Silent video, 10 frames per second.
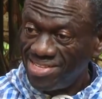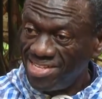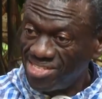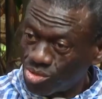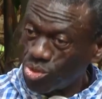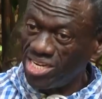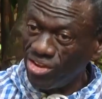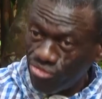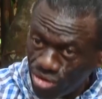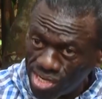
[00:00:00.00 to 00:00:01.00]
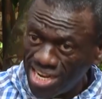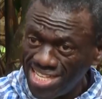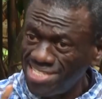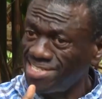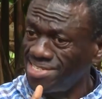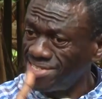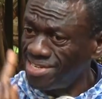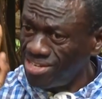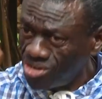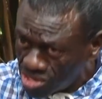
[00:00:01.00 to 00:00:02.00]
It's 24 days,
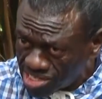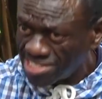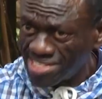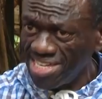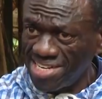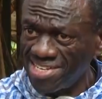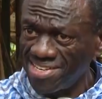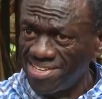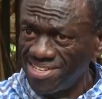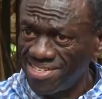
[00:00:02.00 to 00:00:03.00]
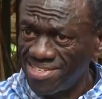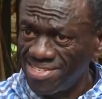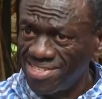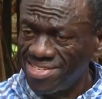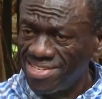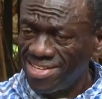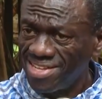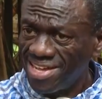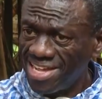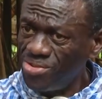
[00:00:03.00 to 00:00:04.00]
not a cent.
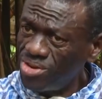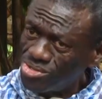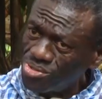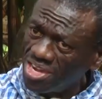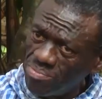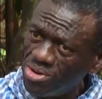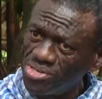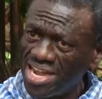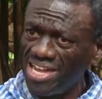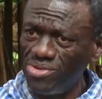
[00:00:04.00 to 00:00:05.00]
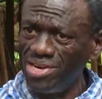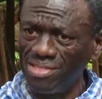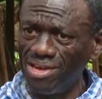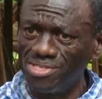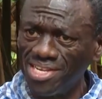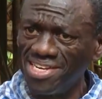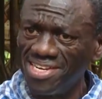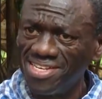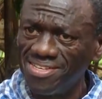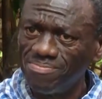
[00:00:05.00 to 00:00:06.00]
And you are talking about 100,000.
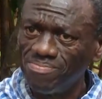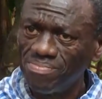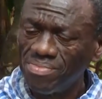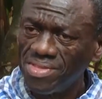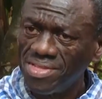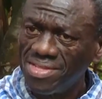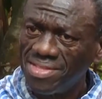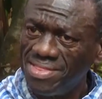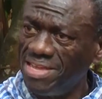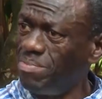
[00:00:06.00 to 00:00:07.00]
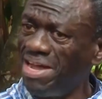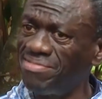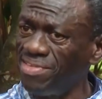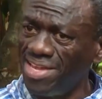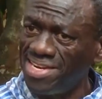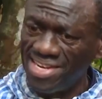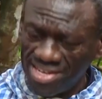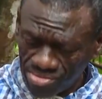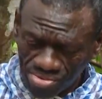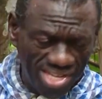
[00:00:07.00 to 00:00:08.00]
The month
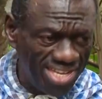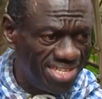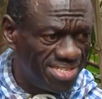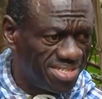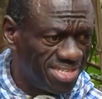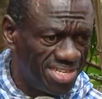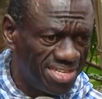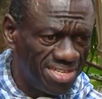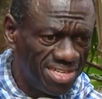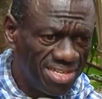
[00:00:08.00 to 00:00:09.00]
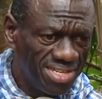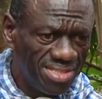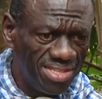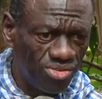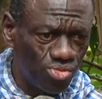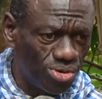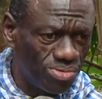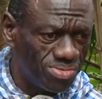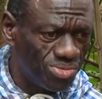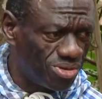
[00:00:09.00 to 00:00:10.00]
ended, today is the 12th
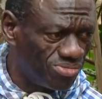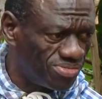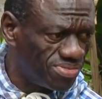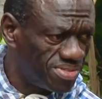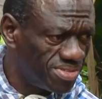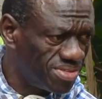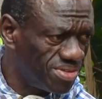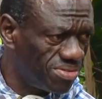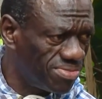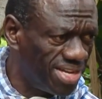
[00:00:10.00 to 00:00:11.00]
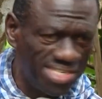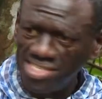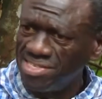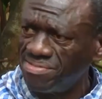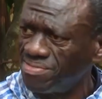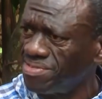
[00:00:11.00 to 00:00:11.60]
or 13th.